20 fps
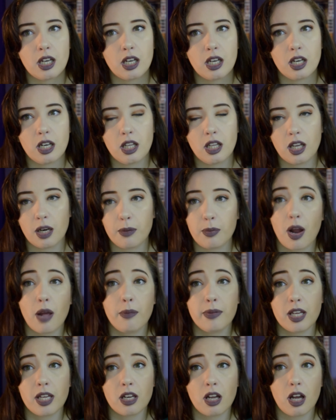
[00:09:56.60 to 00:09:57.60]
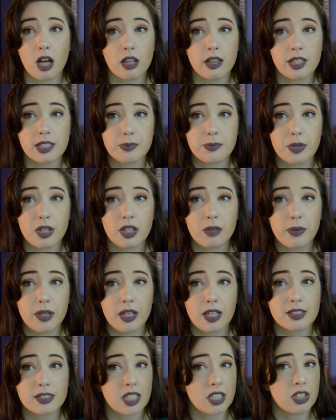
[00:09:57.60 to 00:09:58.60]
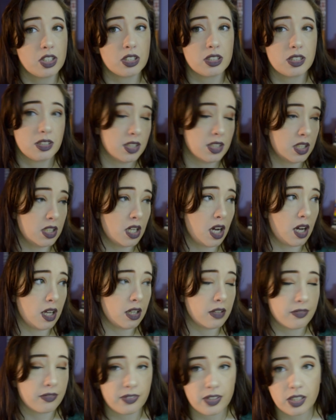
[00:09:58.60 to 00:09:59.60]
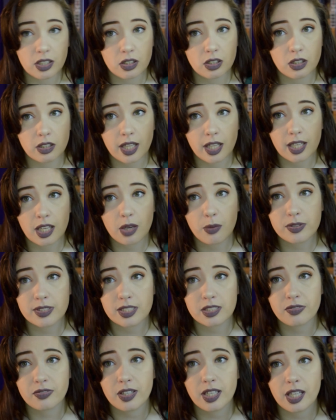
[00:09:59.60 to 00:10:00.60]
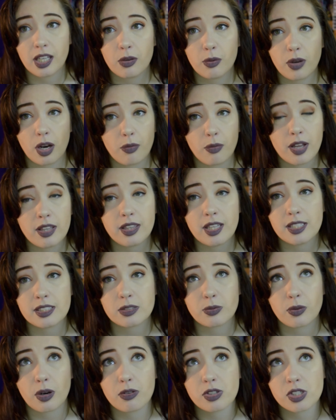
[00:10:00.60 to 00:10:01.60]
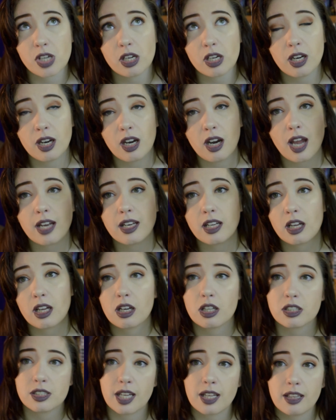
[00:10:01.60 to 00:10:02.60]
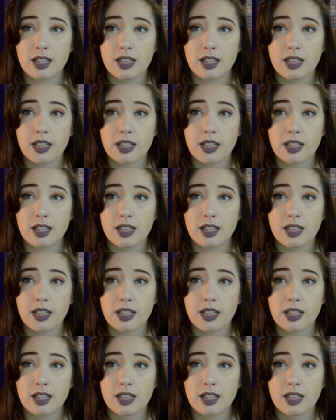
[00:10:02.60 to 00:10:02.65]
going to probably unhaul this book because I just did not feel like it was as funny. When I read this when I was younger, I didn't understand the